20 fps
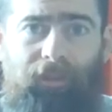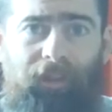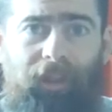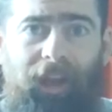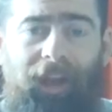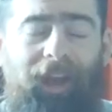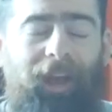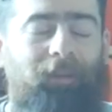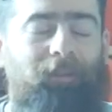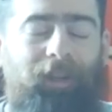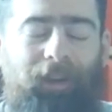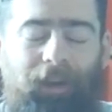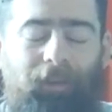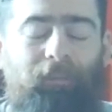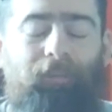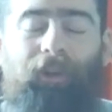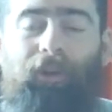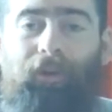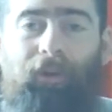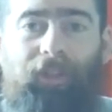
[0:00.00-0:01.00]
I mean,
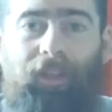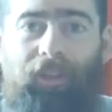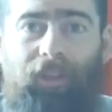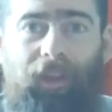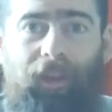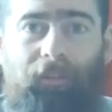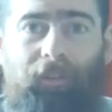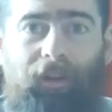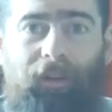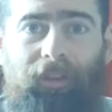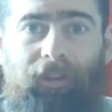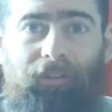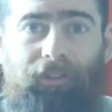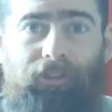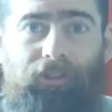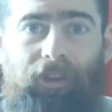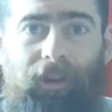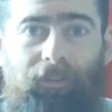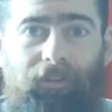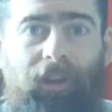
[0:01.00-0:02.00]
I'm new at this. I can barely even
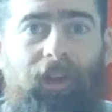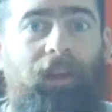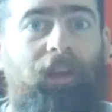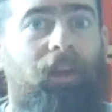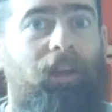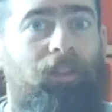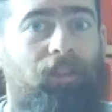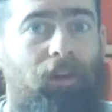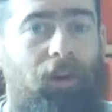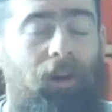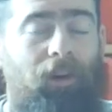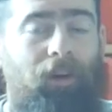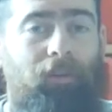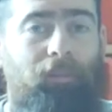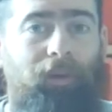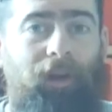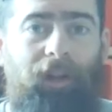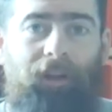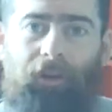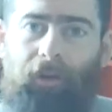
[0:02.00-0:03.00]
shit.
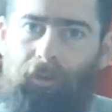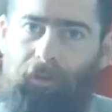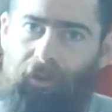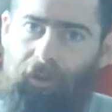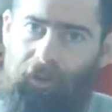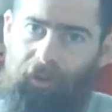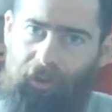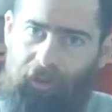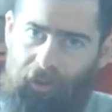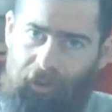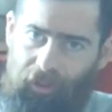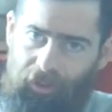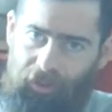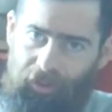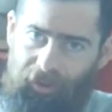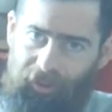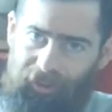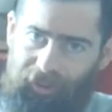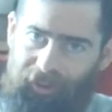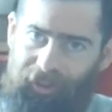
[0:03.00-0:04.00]
But I know where the keys
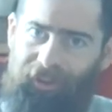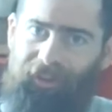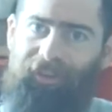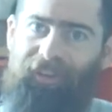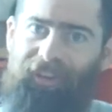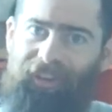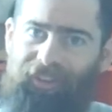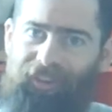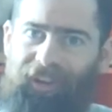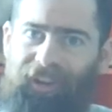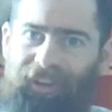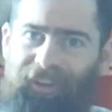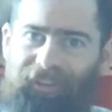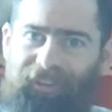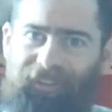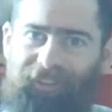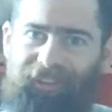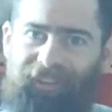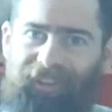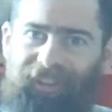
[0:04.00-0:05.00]
are, It's kind of
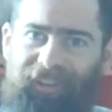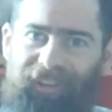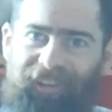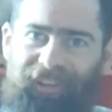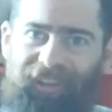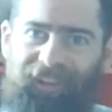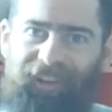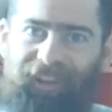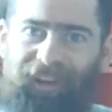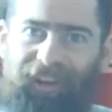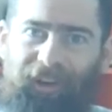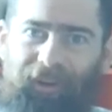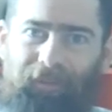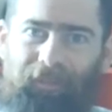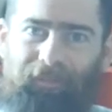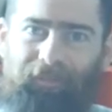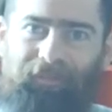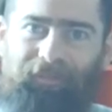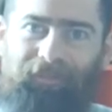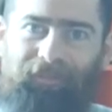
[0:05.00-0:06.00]
cool
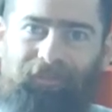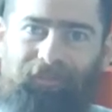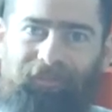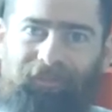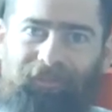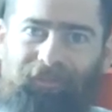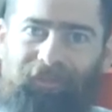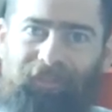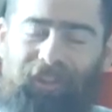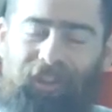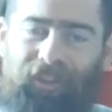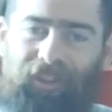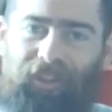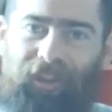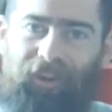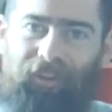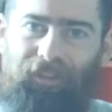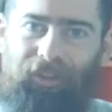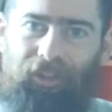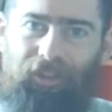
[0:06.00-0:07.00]
to
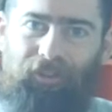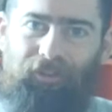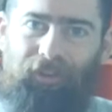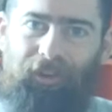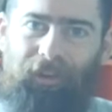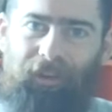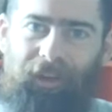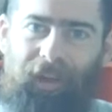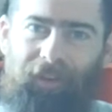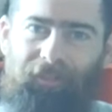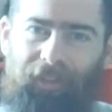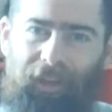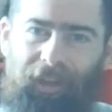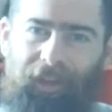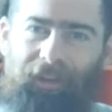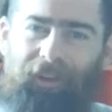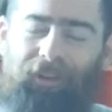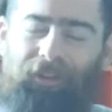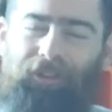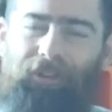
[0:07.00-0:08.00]
stare at the screen and have that
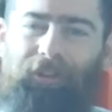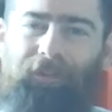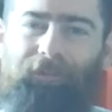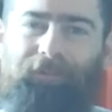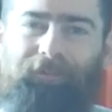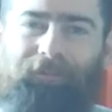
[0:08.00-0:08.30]
notion